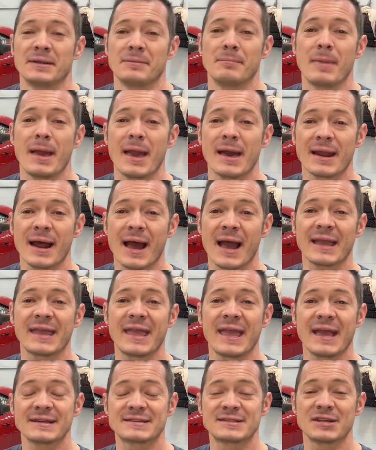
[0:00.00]
Man, I
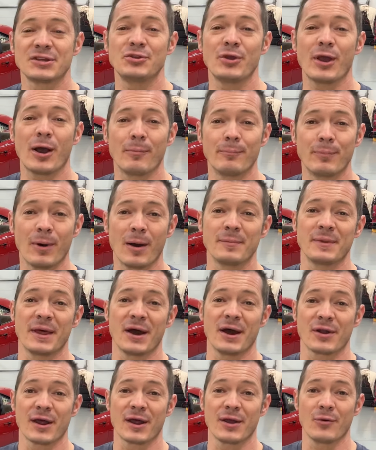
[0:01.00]
can't tell you how bummed
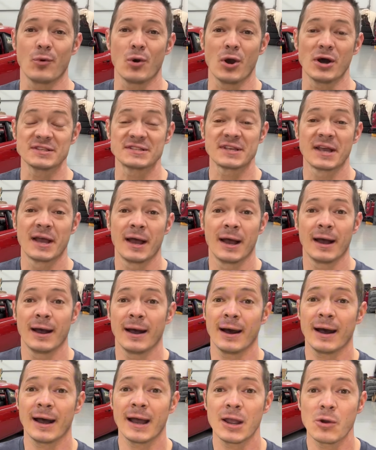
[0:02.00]
out I was.
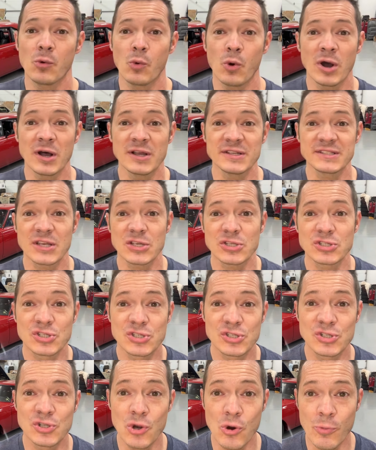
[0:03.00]
I was
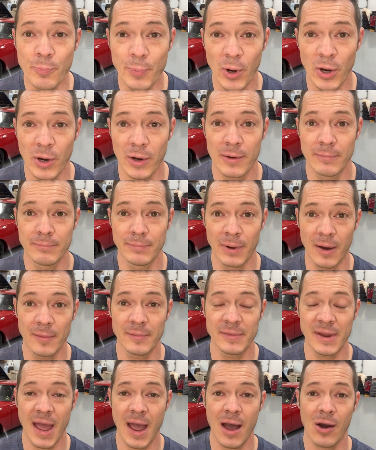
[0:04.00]
super
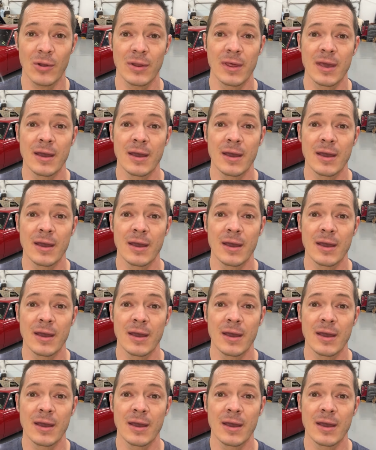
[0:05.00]
bummed out,